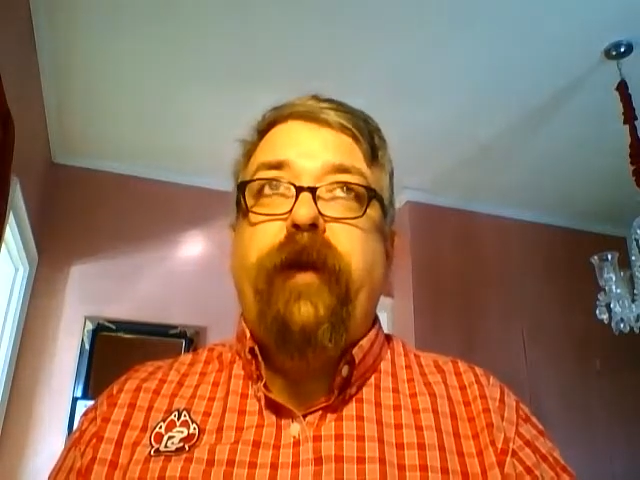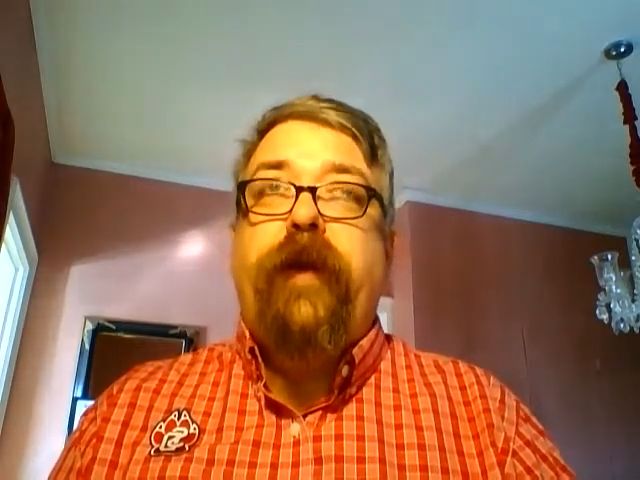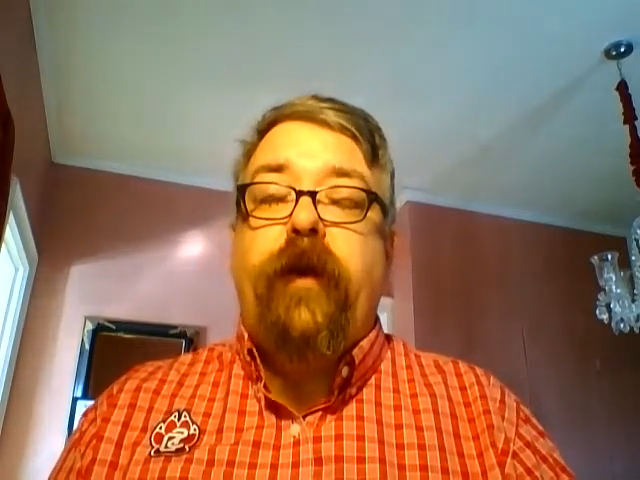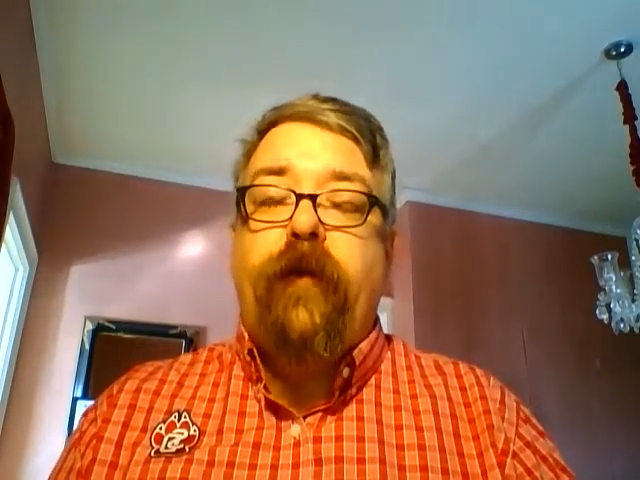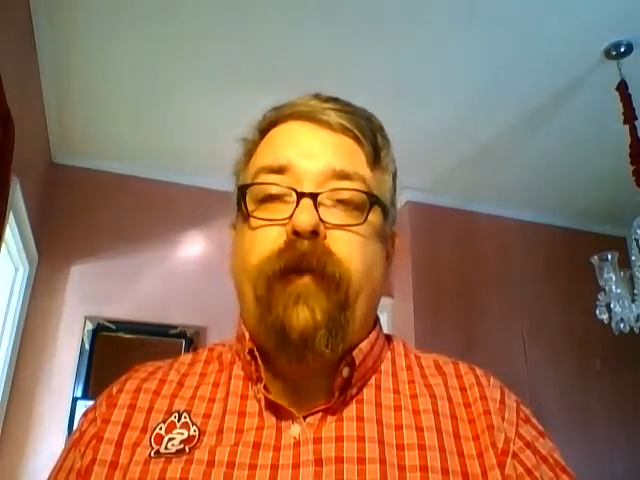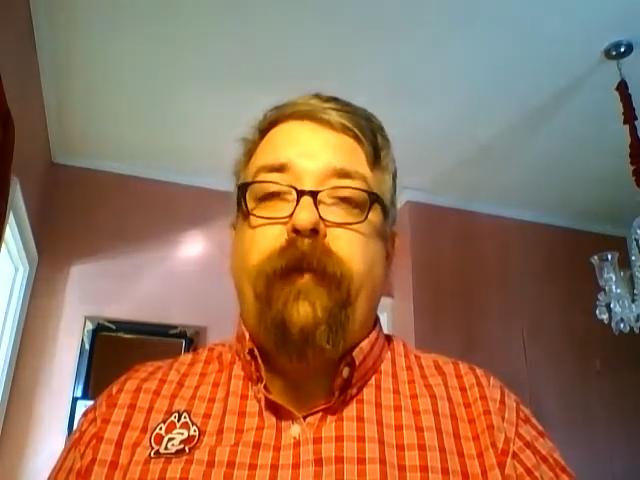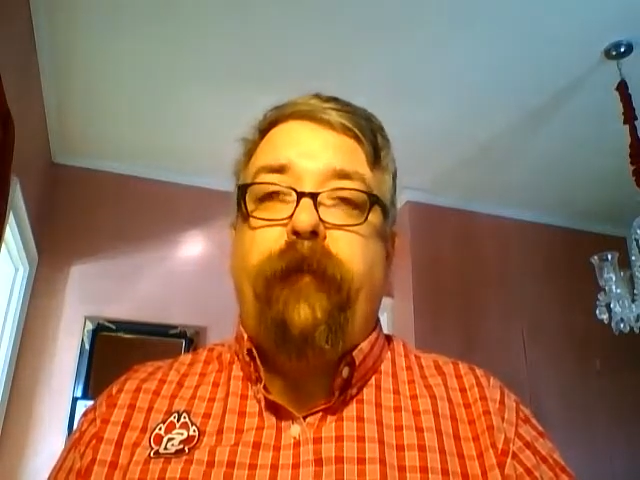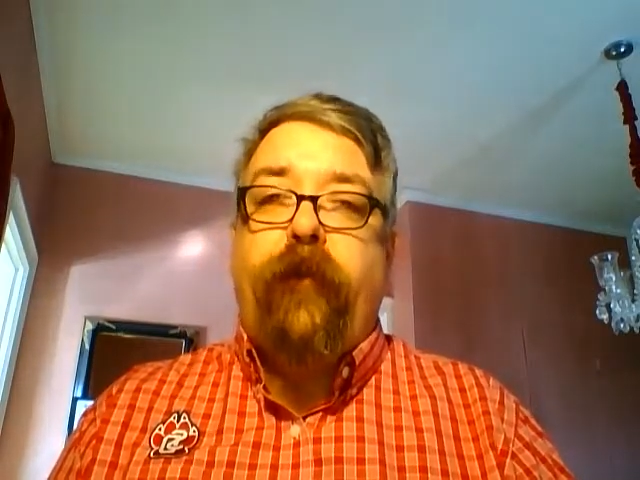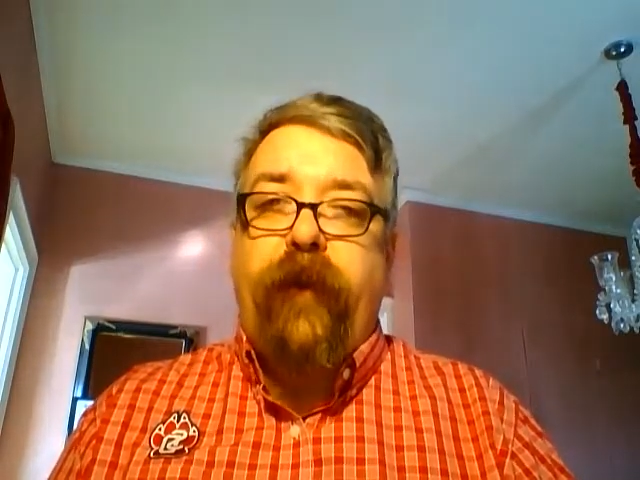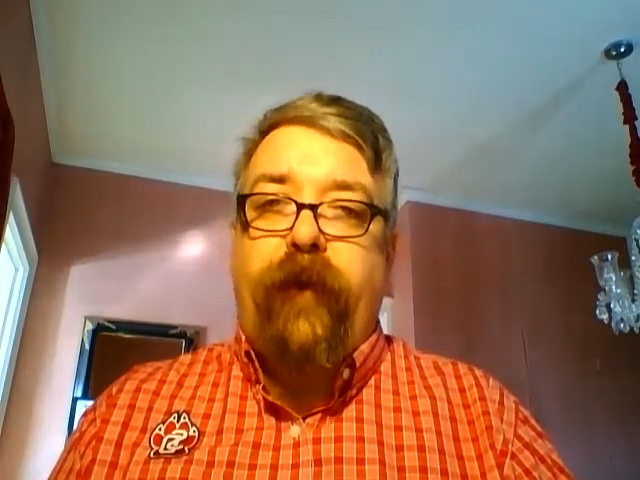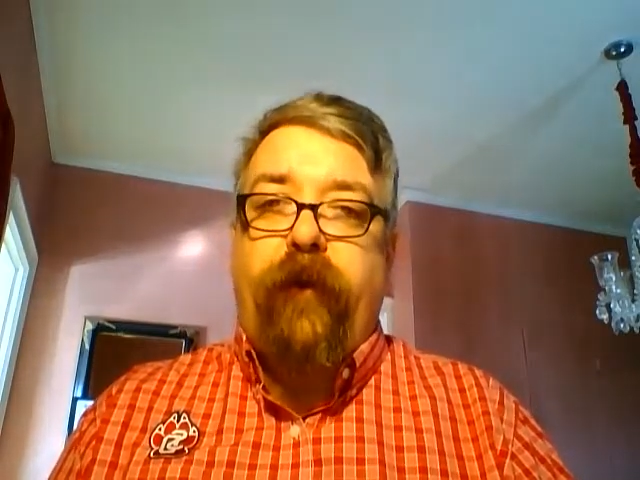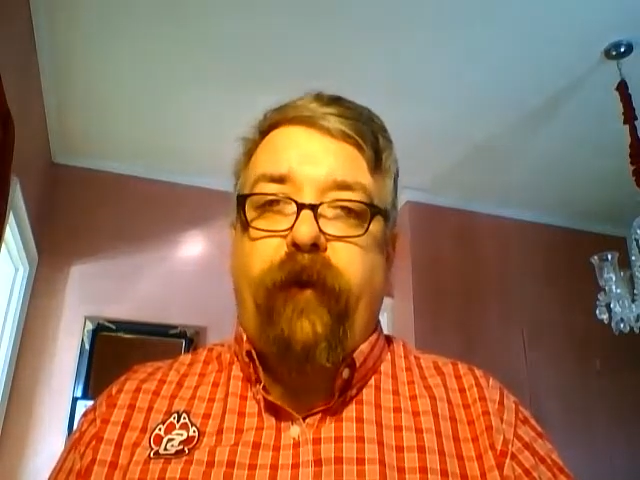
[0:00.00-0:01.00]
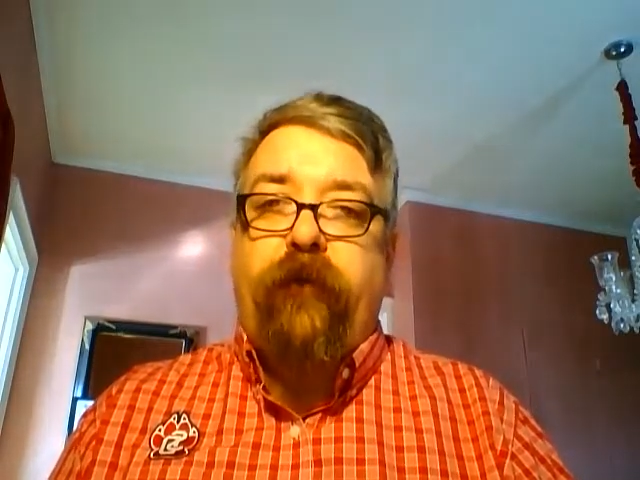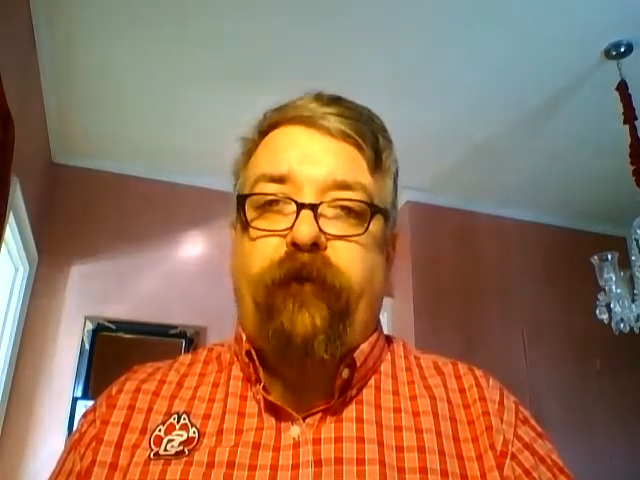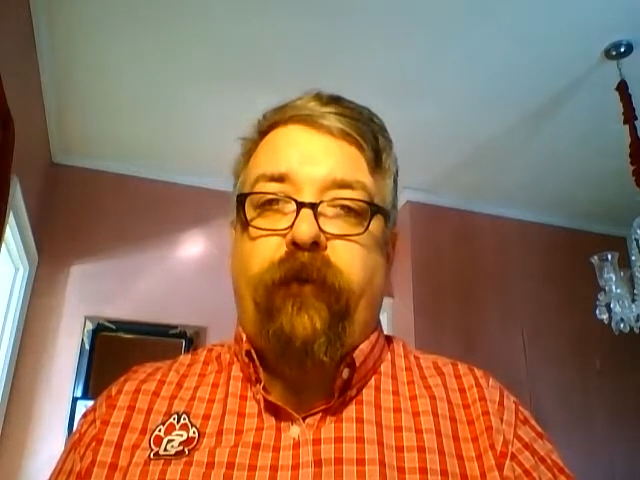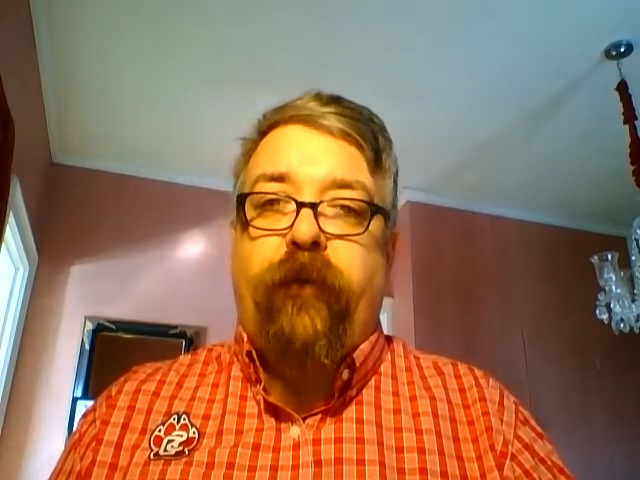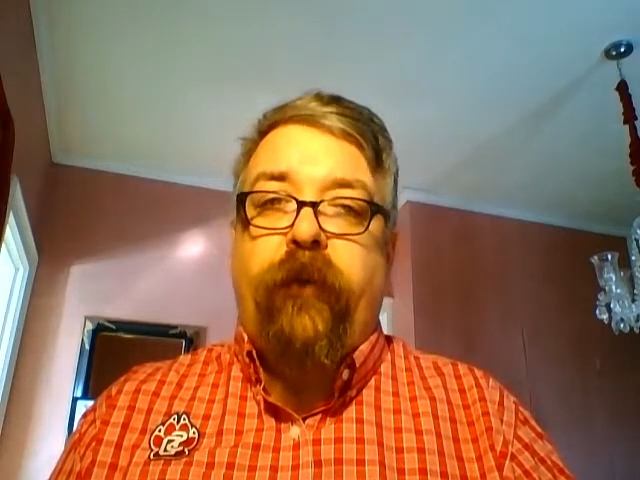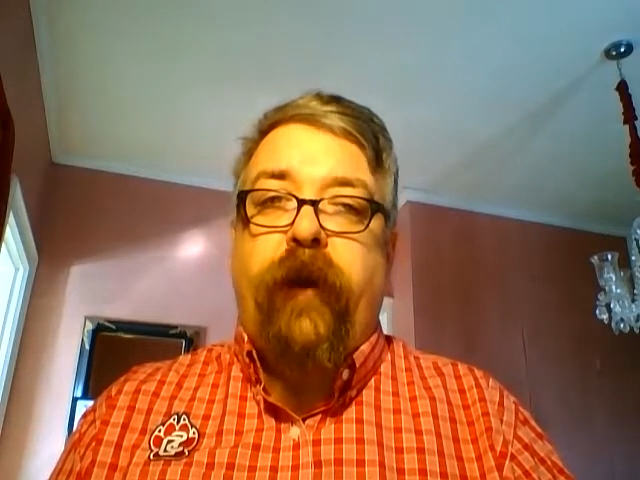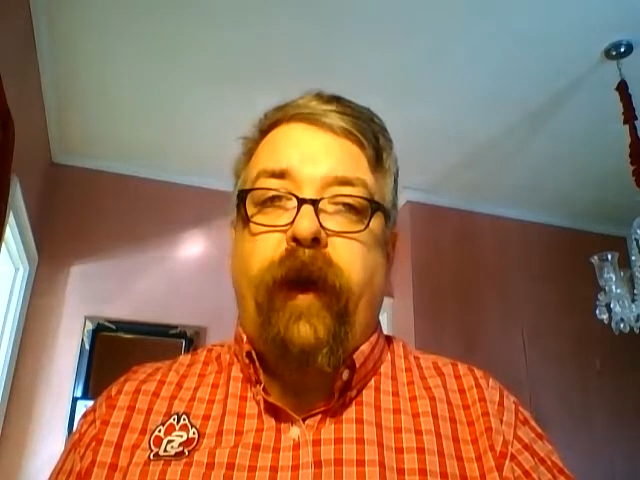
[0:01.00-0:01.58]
human precursor,